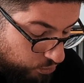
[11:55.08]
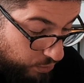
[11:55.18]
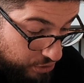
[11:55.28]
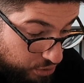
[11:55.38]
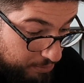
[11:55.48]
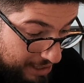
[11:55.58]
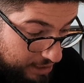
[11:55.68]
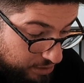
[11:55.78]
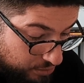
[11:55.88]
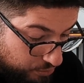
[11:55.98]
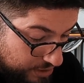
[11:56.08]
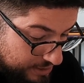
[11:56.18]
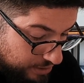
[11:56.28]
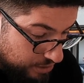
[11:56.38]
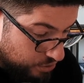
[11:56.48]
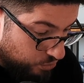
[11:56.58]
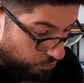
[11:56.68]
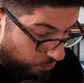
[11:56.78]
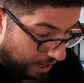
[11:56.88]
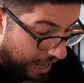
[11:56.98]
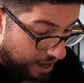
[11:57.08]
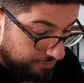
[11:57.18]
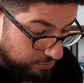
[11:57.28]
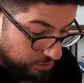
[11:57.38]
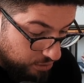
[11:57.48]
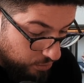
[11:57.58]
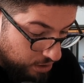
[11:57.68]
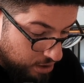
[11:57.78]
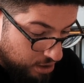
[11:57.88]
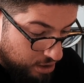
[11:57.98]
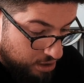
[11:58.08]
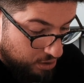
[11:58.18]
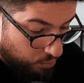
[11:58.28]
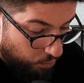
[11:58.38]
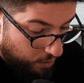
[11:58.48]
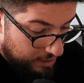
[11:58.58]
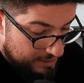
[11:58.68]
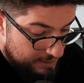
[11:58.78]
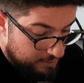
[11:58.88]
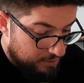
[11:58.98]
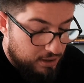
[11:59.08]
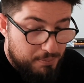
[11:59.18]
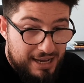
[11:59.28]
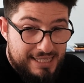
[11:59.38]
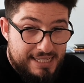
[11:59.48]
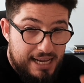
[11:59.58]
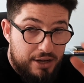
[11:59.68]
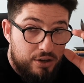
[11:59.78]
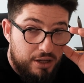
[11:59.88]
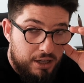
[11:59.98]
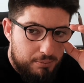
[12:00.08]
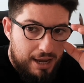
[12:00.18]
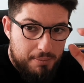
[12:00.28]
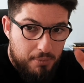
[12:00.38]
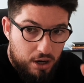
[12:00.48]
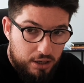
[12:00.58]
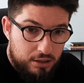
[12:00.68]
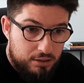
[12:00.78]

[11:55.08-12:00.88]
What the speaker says: you're making your research, I have to know what is the mass desire in my market.